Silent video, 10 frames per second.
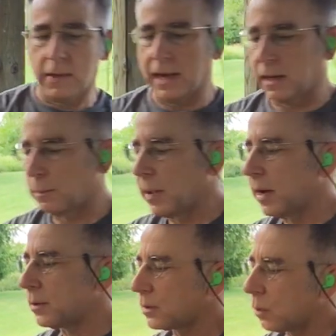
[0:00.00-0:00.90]
that
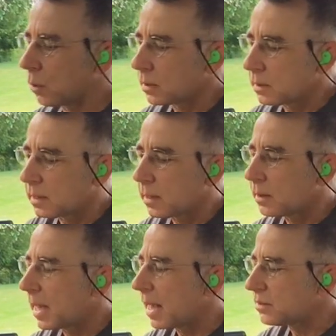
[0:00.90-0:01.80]
compares according to there.
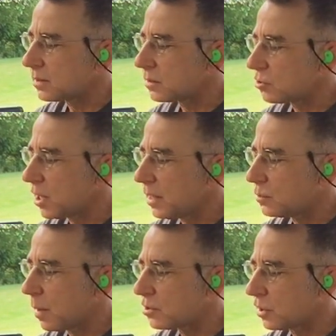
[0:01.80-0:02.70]
Yeah, it doesn't
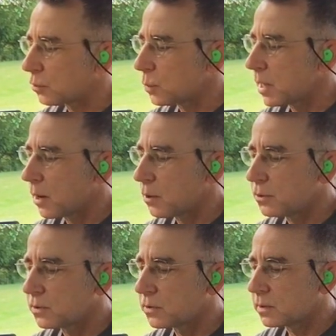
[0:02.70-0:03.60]
change much at 300,
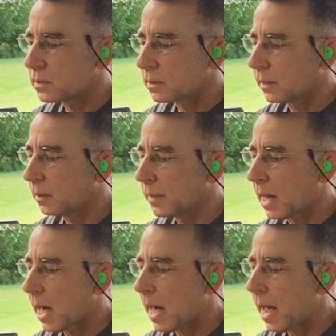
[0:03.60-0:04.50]
just a little bit
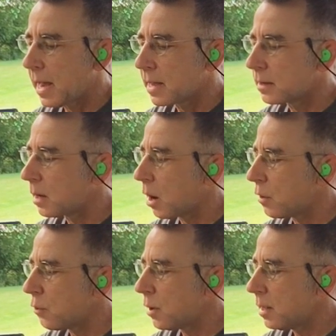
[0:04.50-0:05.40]
high at
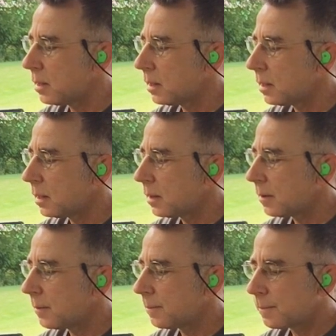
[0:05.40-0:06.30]
100
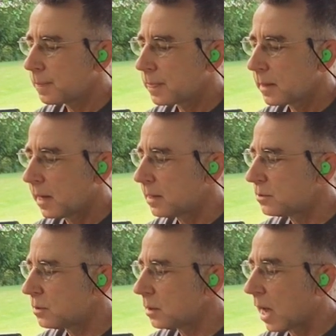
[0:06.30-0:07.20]
and
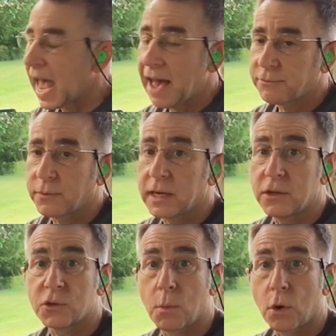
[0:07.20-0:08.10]
1/2
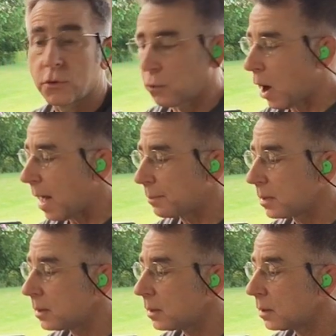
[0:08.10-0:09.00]
inch more drop
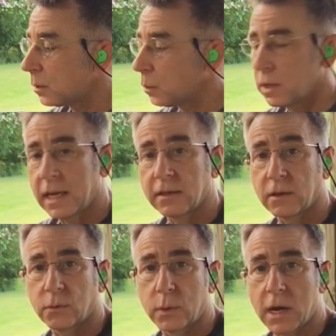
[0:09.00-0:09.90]
when you get to
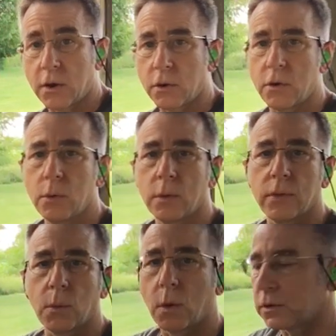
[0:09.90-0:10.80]
300
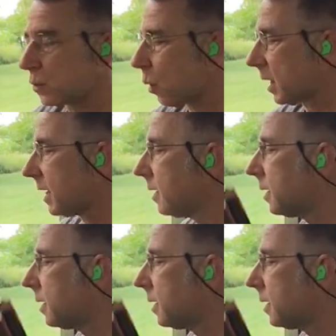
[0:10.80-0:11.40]
with the 120.